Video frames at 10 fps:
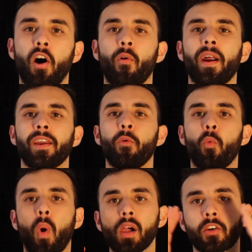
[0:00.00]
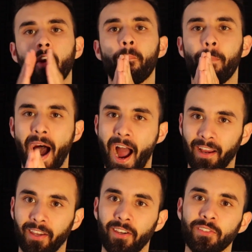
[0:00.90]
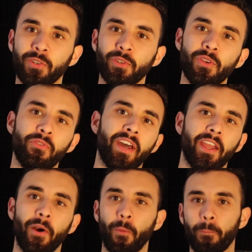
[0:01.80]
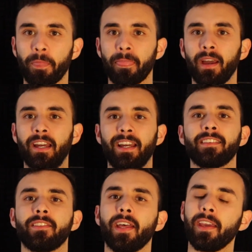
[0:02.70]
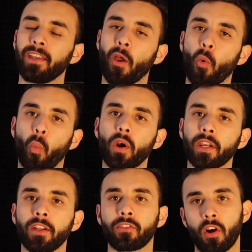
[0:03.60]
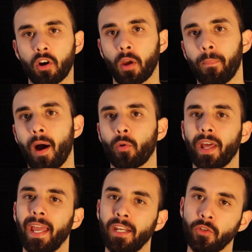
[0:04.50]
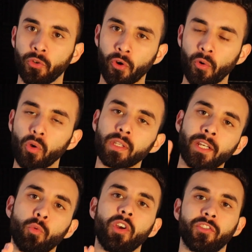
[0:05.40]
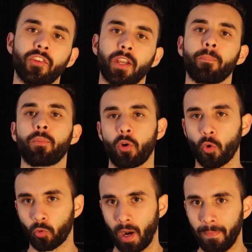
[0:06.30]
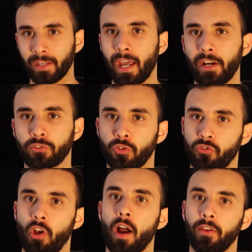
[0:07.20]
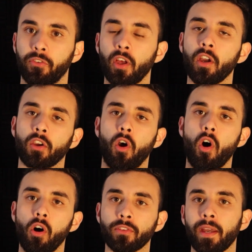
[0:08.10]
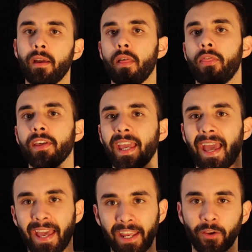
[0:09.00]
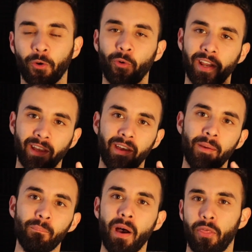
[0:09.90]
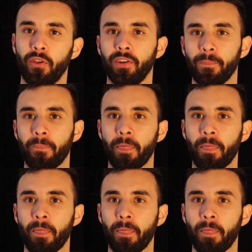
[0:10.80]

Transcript: Alright, welcome back to a new video. Today, we're going to talk about a neuro-linguistic programming exercise called the Anchoring Method.